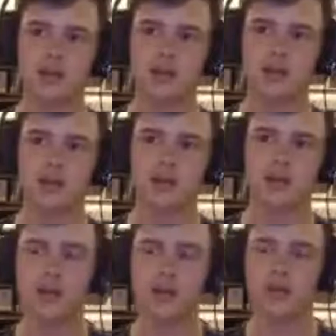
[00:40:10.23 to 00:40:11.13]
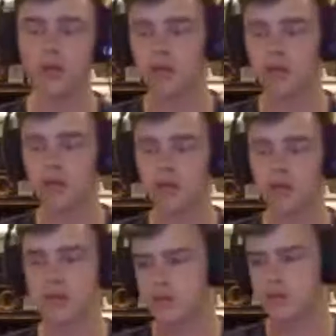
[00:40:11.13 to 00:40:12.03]
get through that no
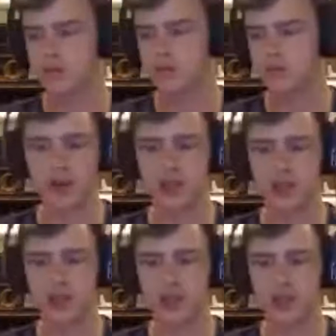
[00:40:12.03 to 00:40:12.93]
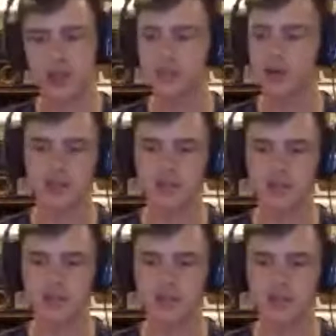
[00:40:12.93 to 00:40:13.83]
problem. It goes
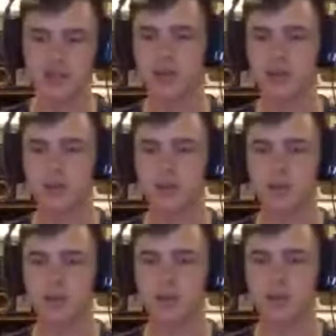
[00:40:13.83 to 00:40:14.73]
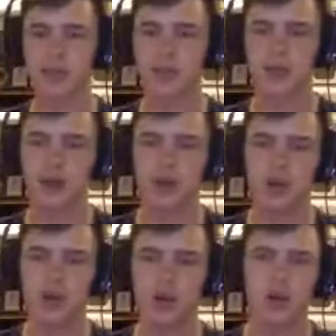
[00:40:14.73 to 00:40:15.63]
down or anything.
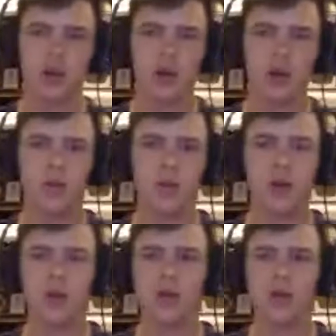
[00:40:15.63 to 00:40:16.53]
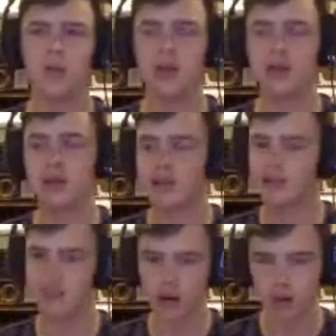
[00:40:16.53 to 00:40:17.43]
Well, immediately following
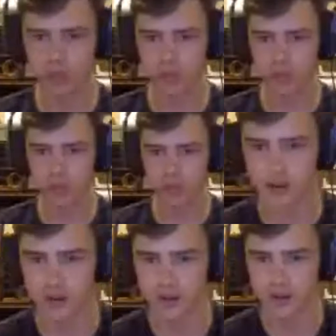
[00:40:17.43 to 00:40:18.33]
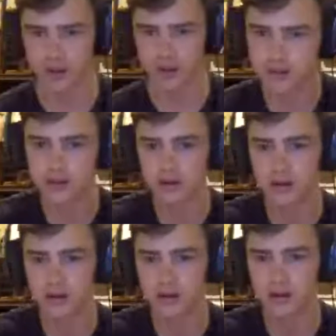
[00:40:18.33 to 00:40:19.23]
that
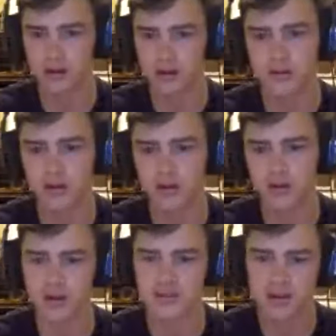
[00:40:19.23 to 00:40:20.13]
waterfall crossing,